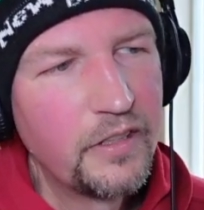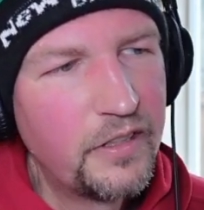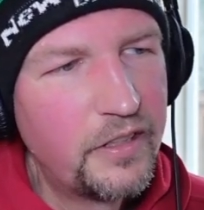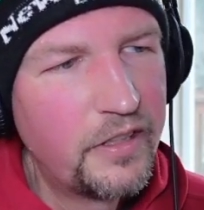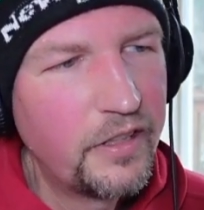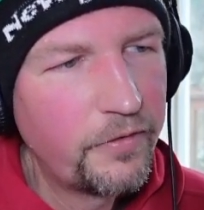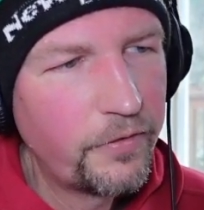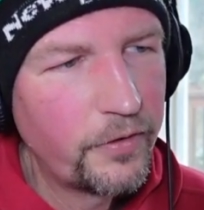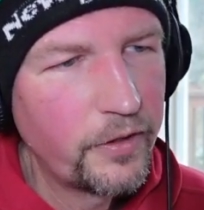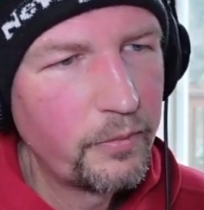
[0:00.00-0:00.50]

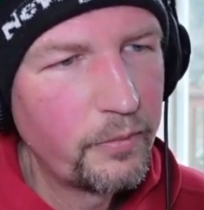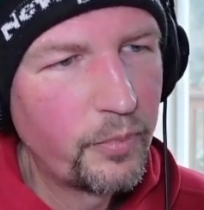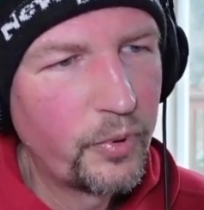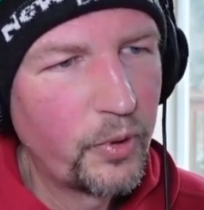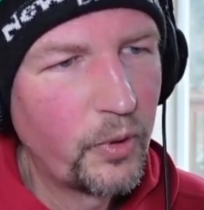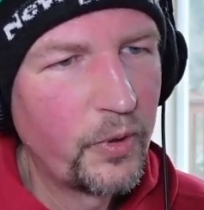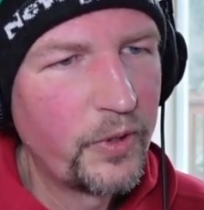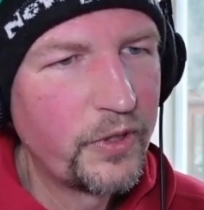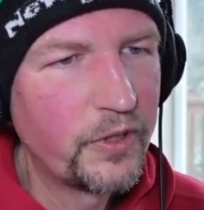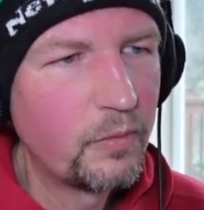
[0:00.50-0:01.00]
different
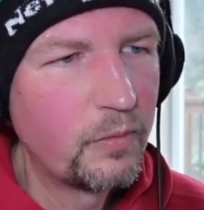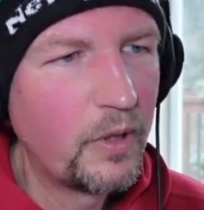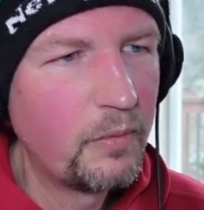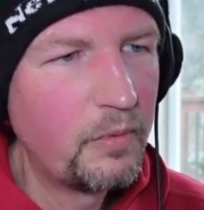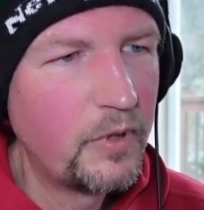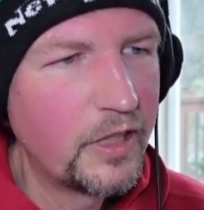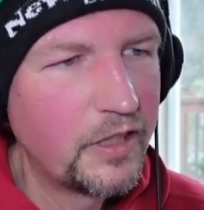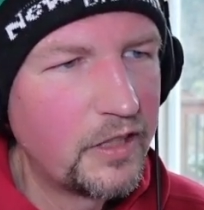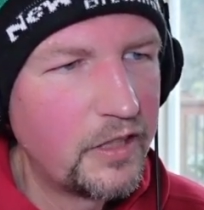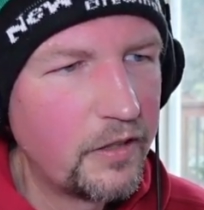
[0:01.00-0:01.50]
employees may
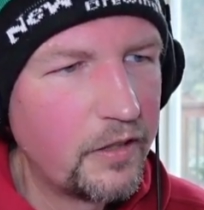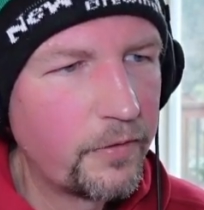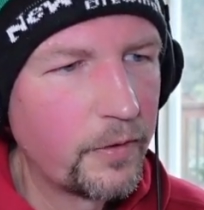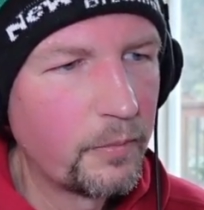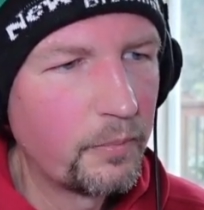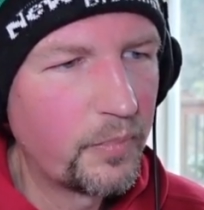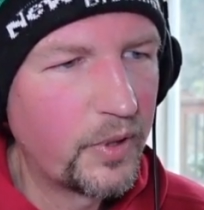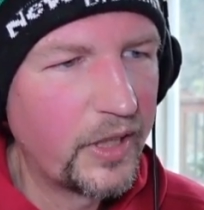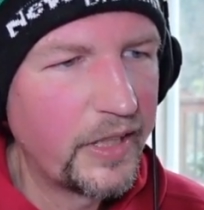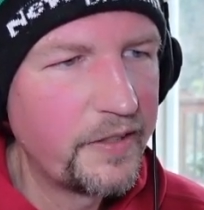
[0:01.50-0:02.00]
be at
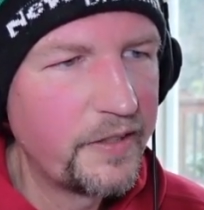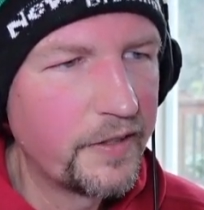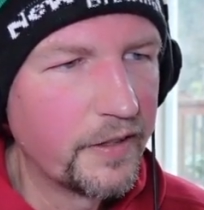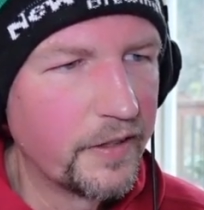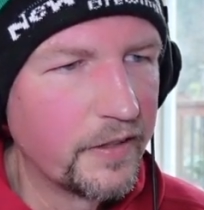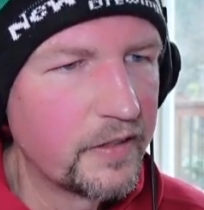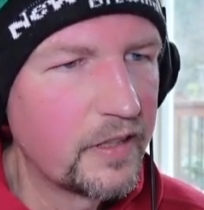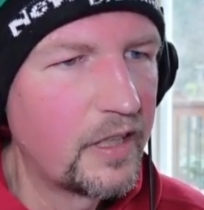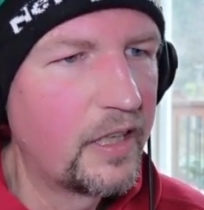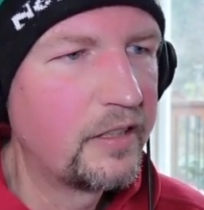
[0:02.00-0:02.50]
different
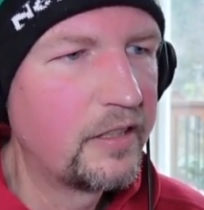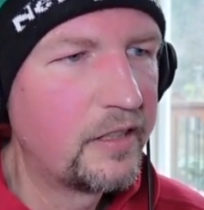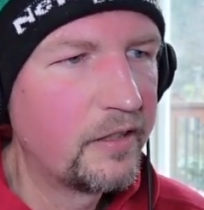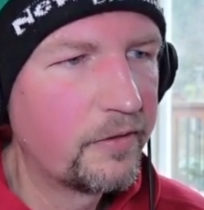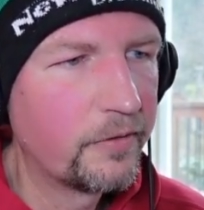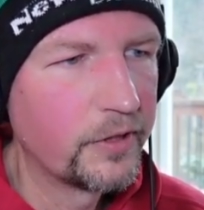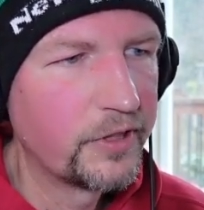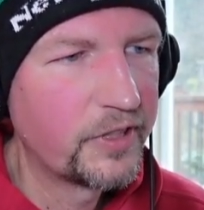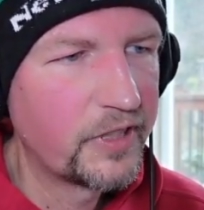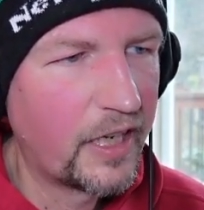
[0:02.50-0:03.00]
places at
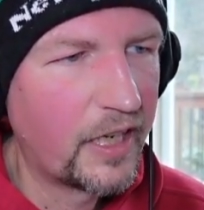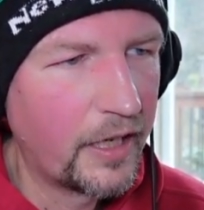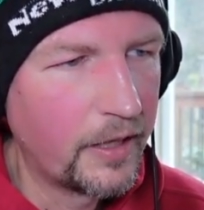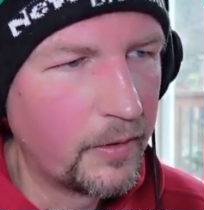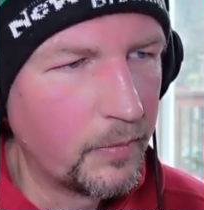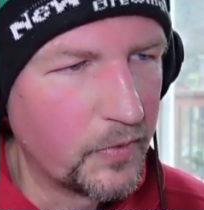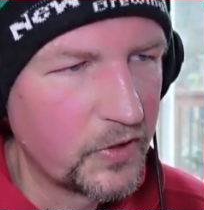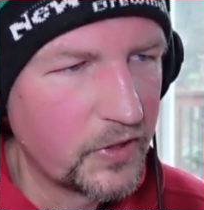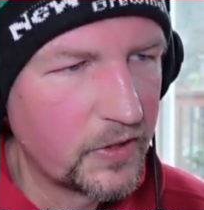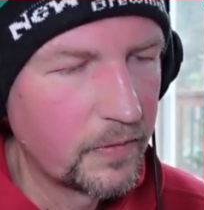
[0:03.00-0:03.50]
different
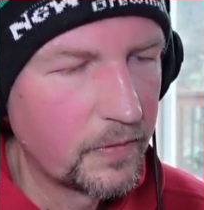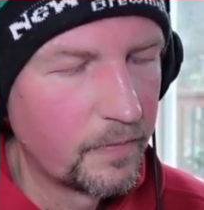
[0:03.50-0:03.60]
times.